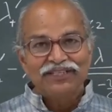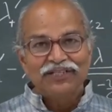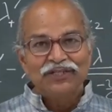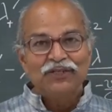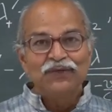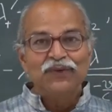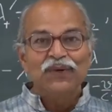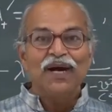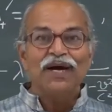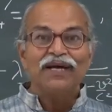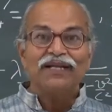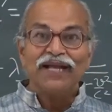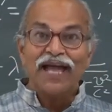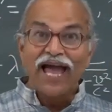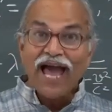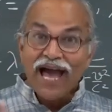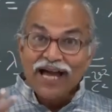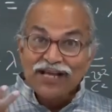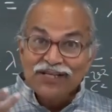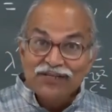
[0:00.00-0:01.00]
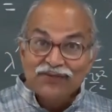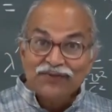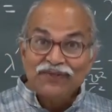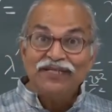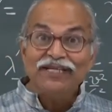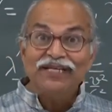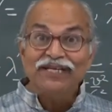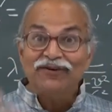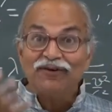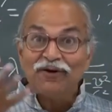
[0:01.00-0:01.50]
you are
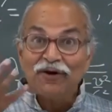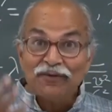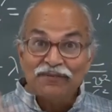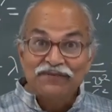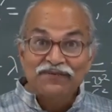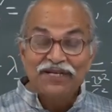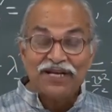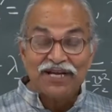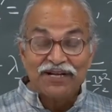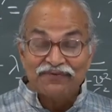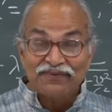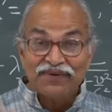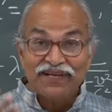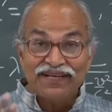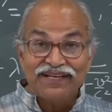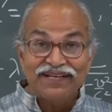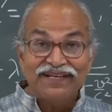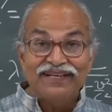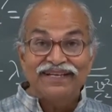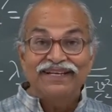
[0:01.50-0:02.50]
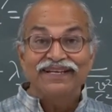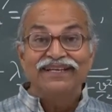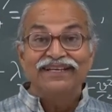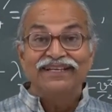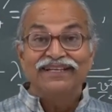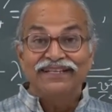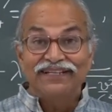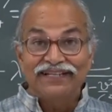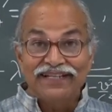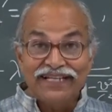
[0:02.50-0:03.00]
actually observing
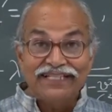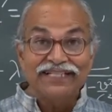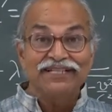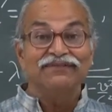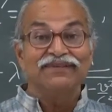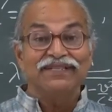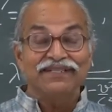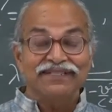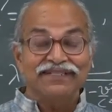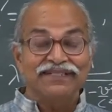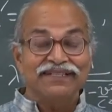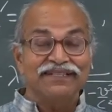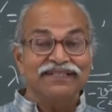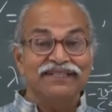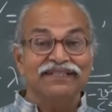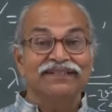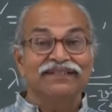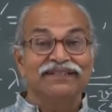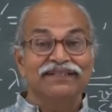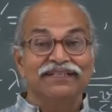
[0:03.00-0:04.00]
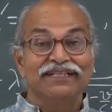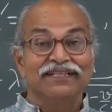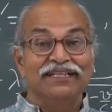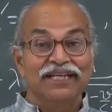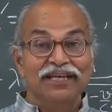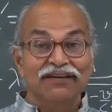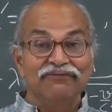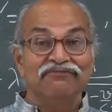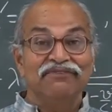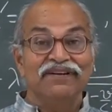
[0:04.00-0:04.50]
relativistic
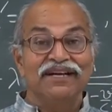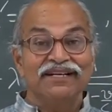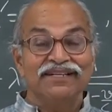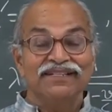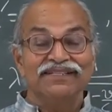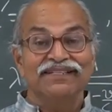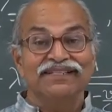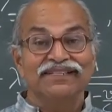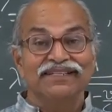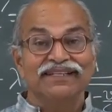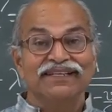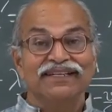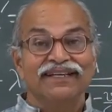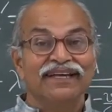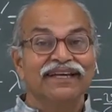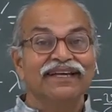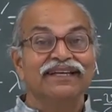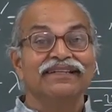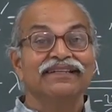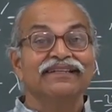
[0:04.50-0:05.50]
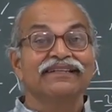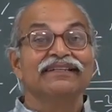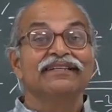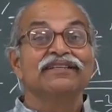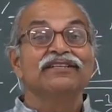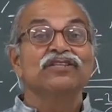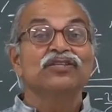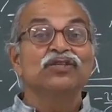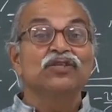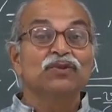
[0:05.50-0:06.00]
effects in
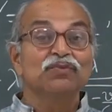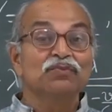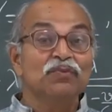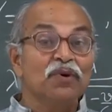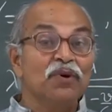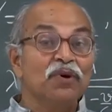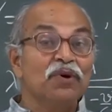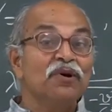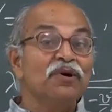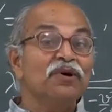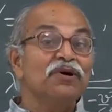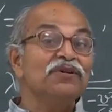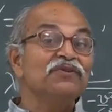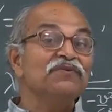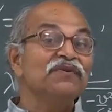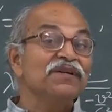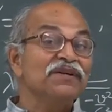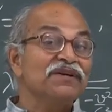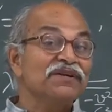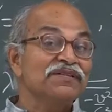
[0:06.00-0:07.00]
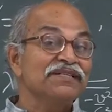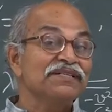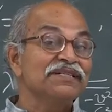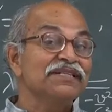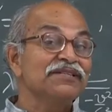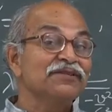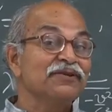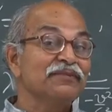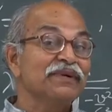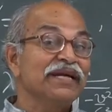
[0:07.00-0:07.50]
small velocity
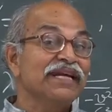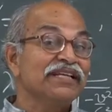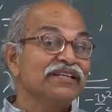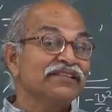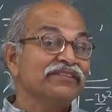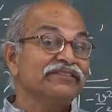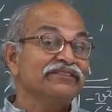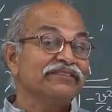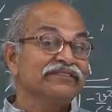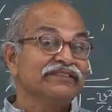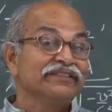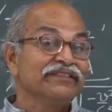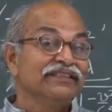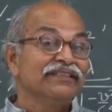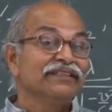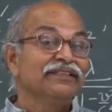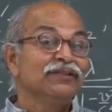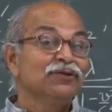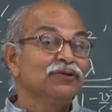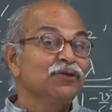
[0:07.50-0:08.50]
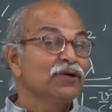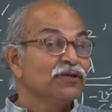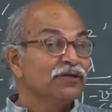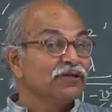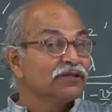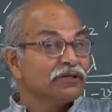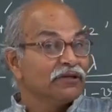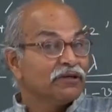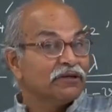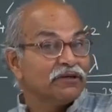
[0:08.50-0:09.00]
domain. You do
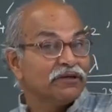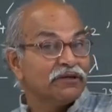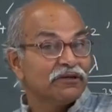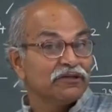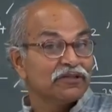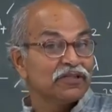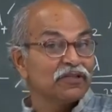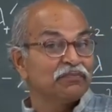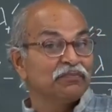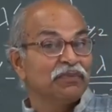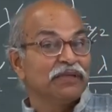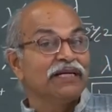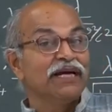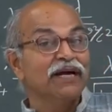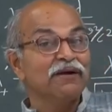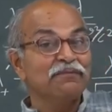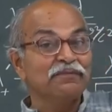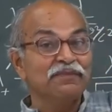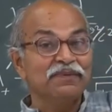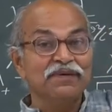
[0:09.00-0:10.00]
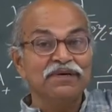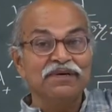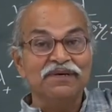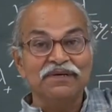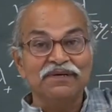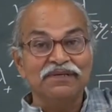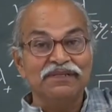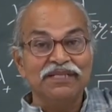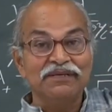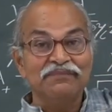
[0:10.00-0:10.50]
not speed up
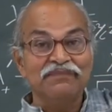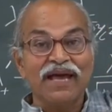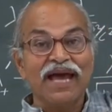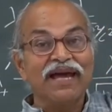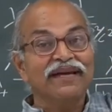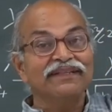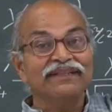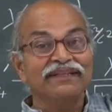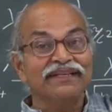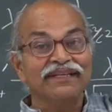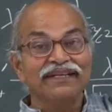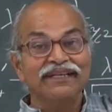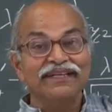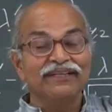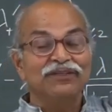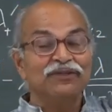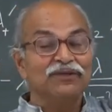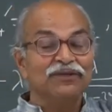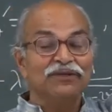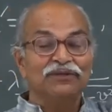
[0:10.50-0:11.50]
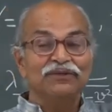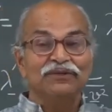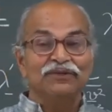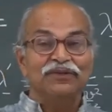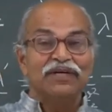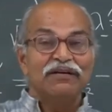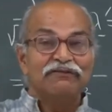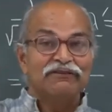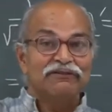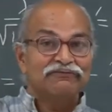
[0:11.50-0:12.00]
the magnet, or you
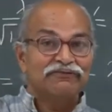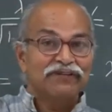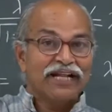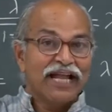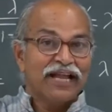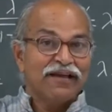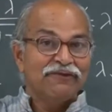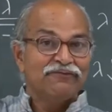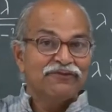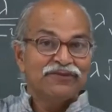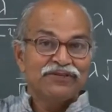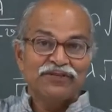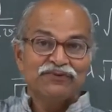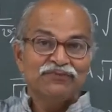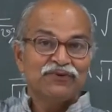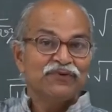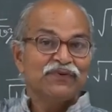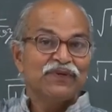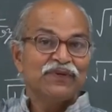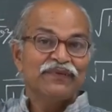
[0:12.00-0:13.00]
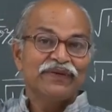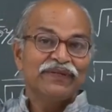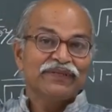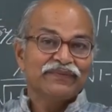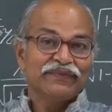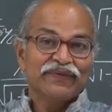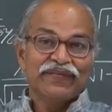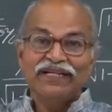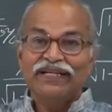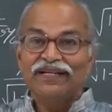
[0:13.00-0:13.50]
have a frame which is moving with
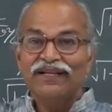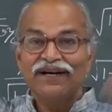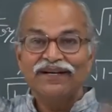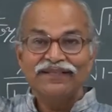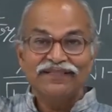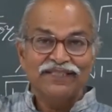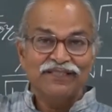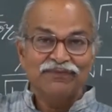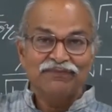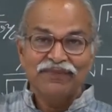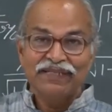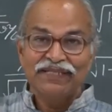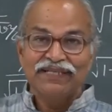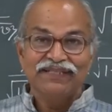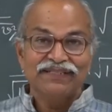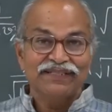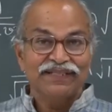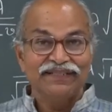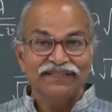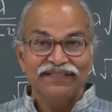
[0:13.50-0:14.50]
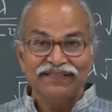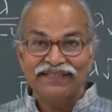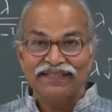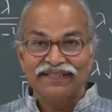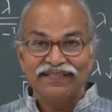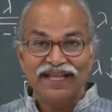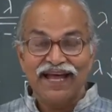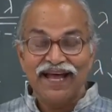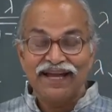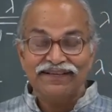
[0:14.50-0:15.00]
very large speeds and this
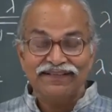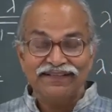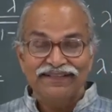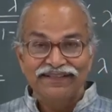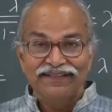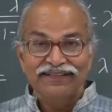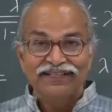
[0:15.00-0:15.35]
and that,